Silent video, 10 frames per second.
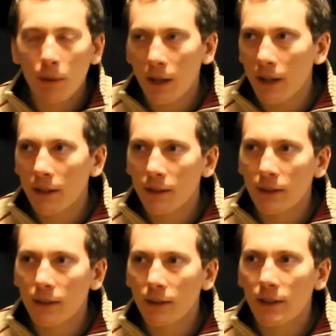
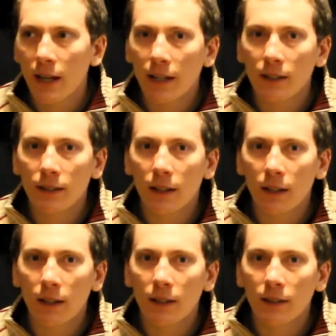because it takes
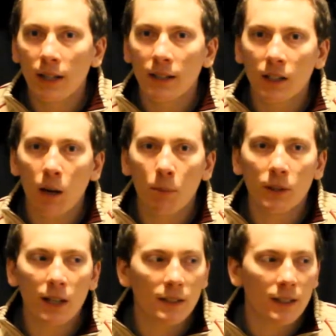a couple
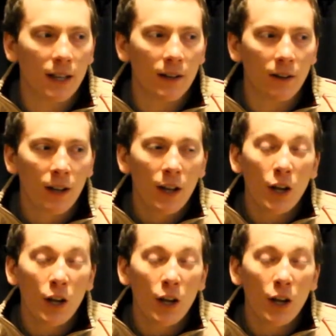of days to get here.